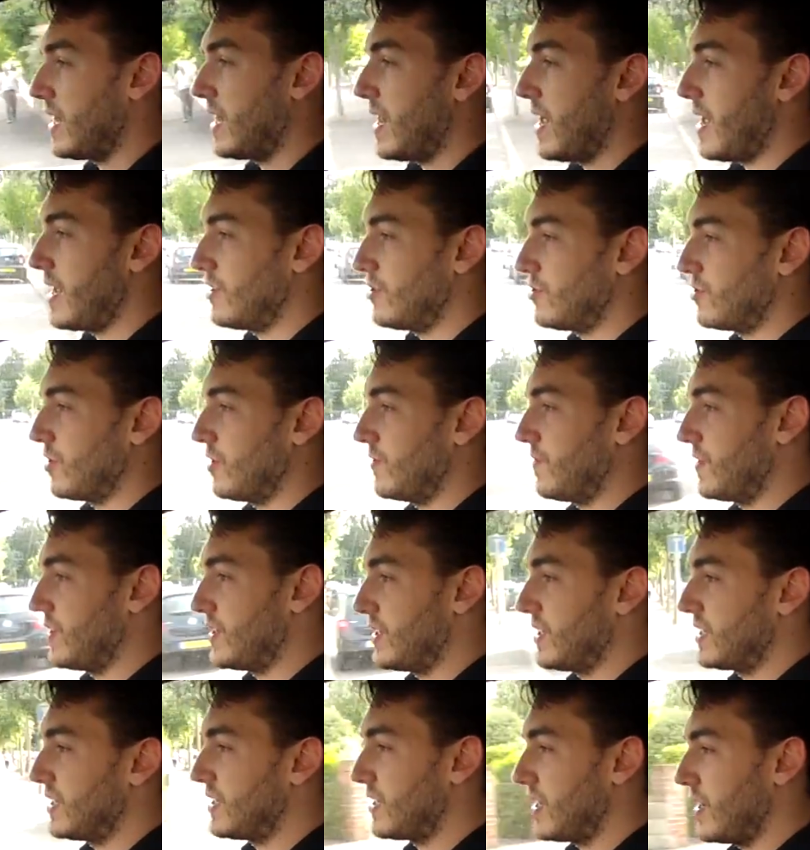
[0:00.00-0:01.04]
Land Rover
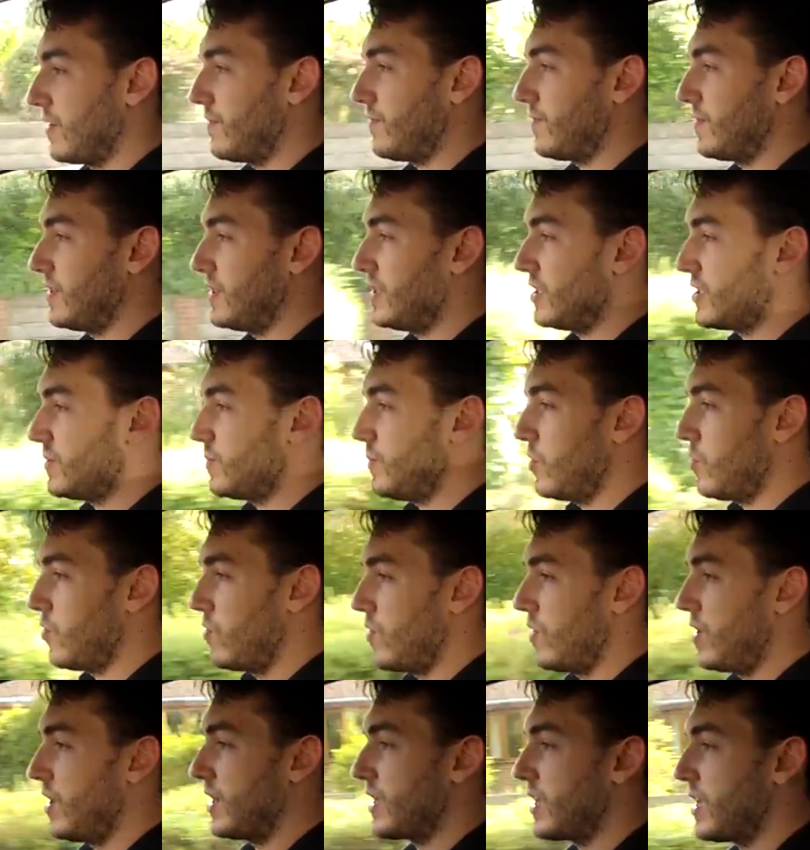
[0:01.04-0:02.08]
Discovery
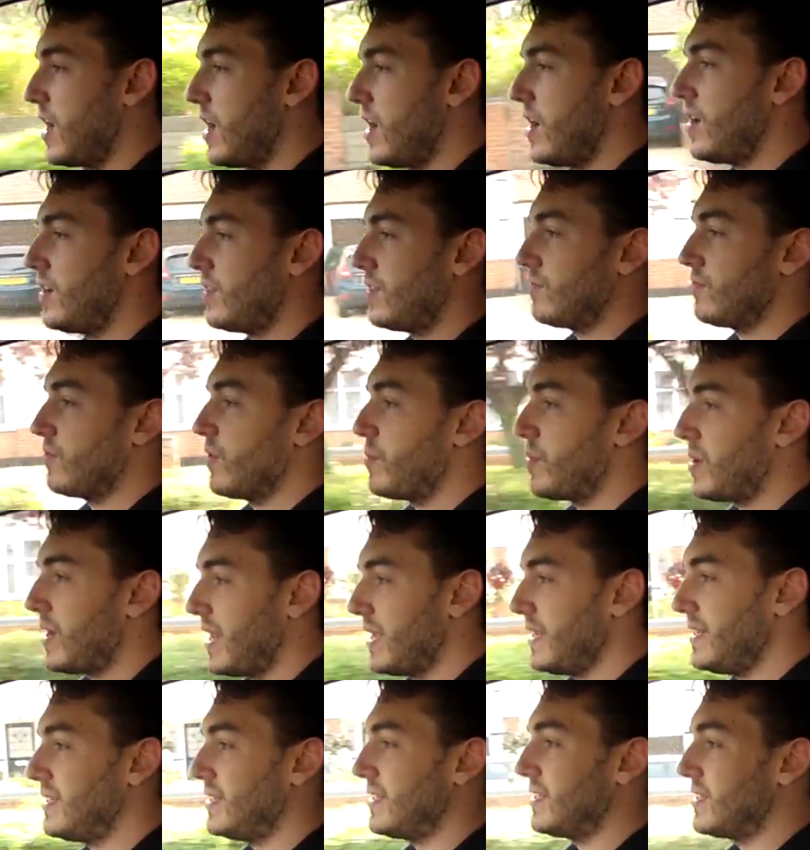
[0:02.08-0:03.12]
Sport, a car that
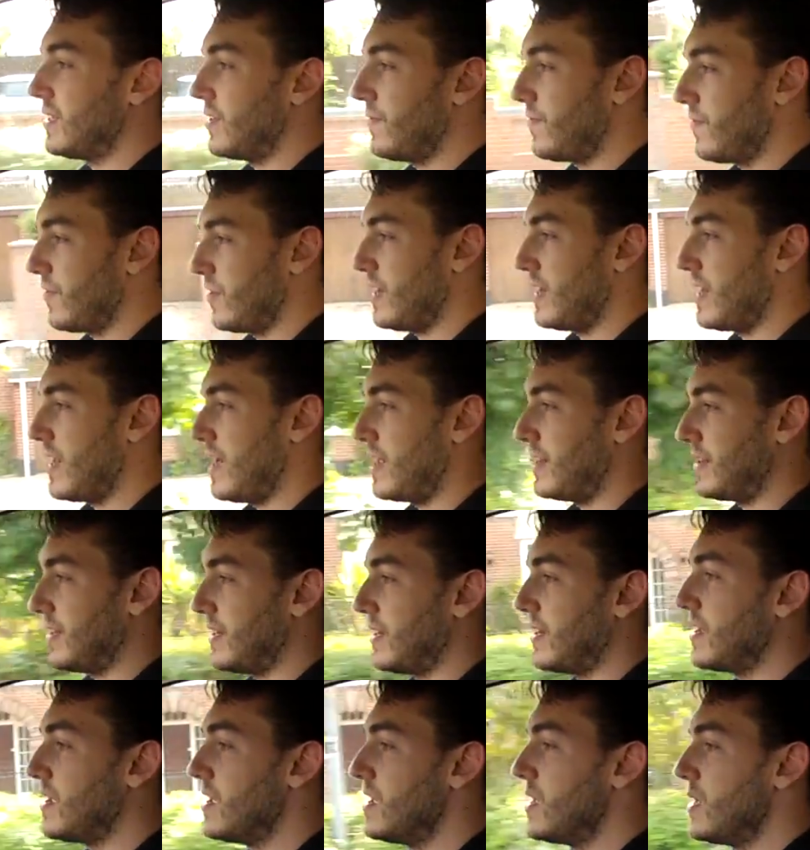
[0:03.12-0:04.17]
replaces the
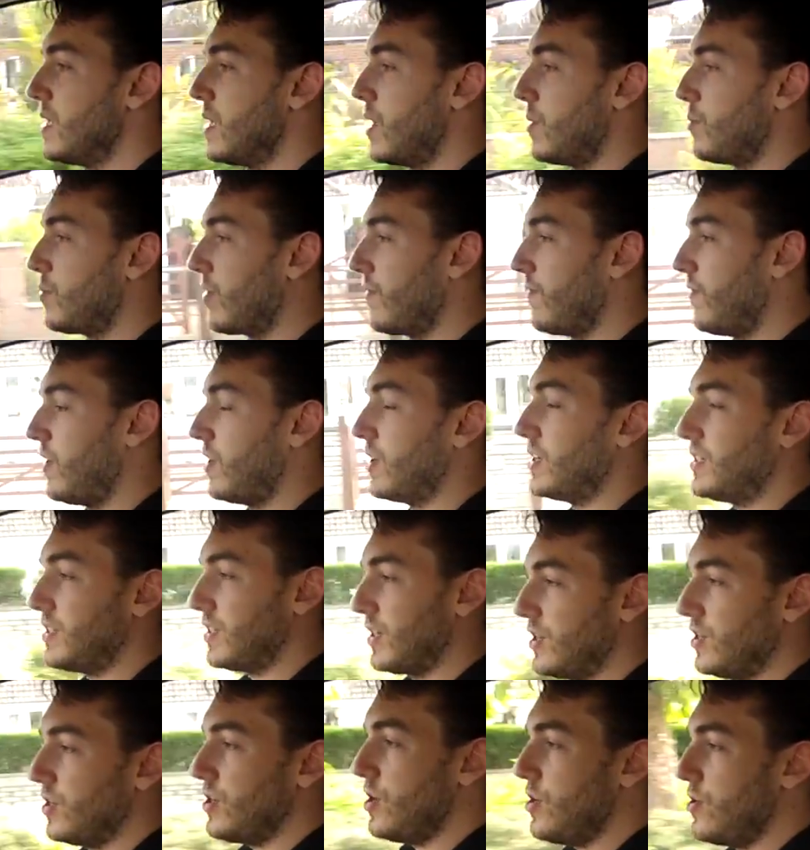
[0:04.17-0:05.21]
Freelander and provides
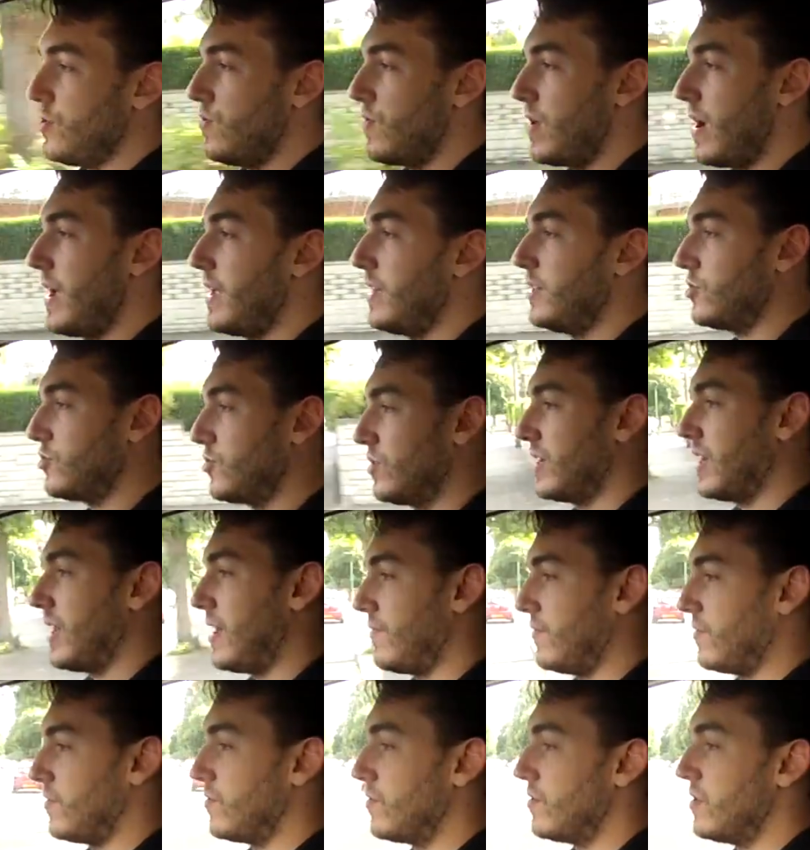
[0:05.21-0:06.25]
a new entry
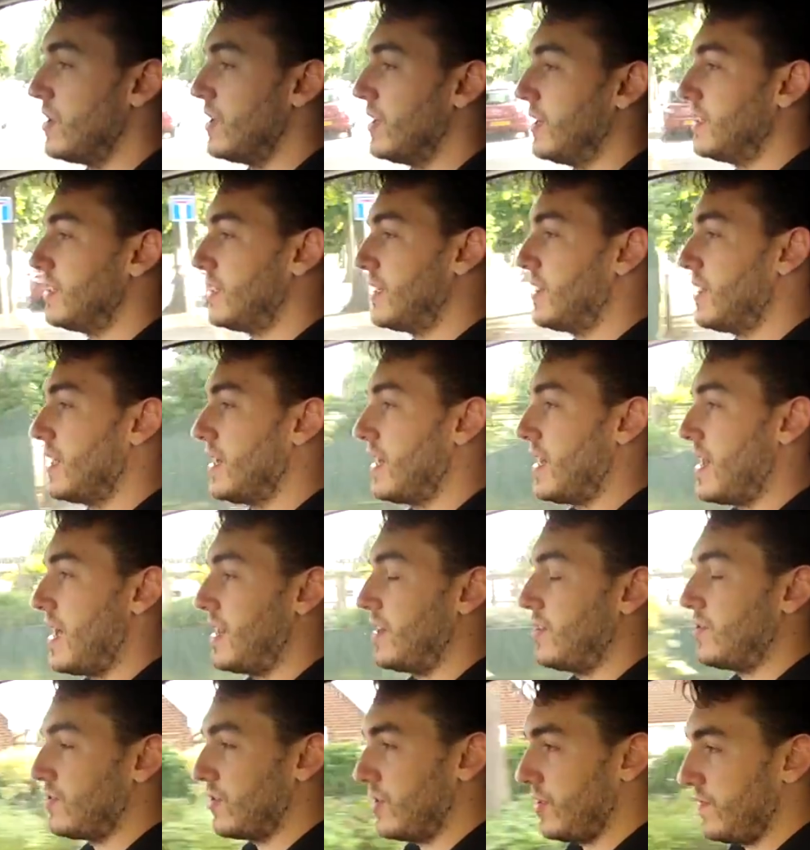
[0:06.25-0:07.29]
level to the
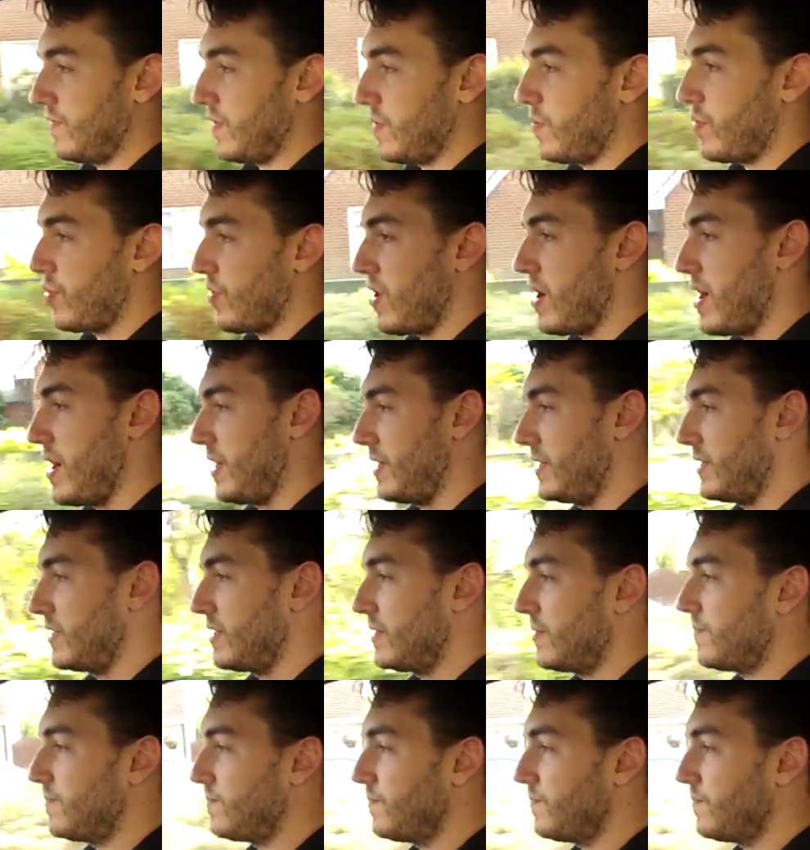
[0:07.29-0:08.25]
Land Rover brand.